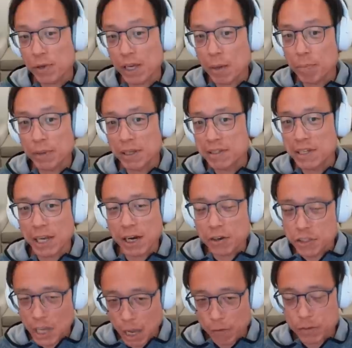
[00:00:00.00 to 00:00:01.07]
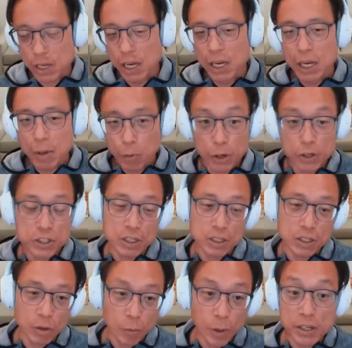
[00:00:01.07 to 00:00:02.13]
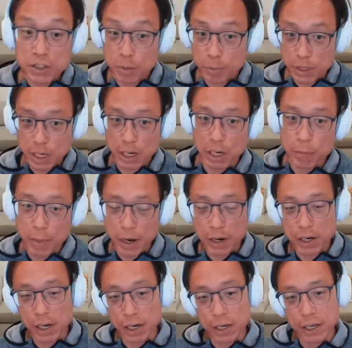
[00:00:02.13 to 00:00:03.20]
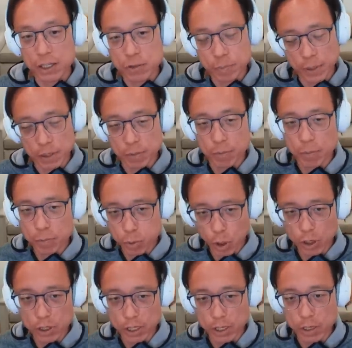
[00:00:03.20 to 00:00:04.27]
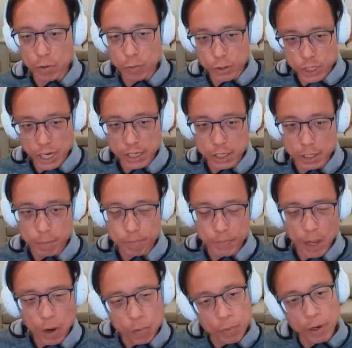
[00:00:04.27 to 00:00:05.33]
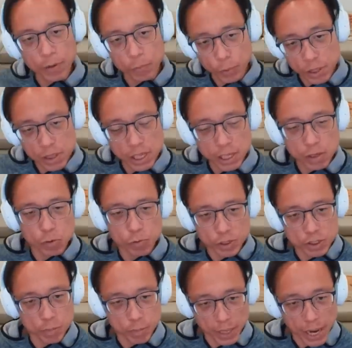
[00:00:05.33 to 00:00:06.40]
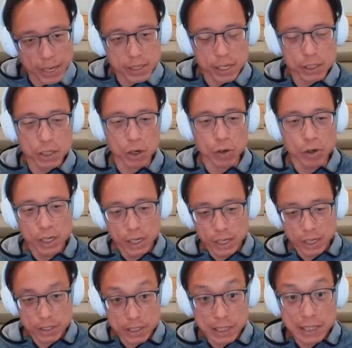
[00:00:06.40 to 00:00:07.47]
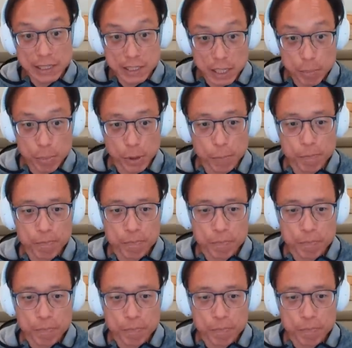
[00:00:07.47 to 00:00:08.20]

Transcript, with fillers: companies like ourselves. Whereas in the West, in particular America, it's been broadly rejected. Now, we think the reason behind that, though, is a little deeper.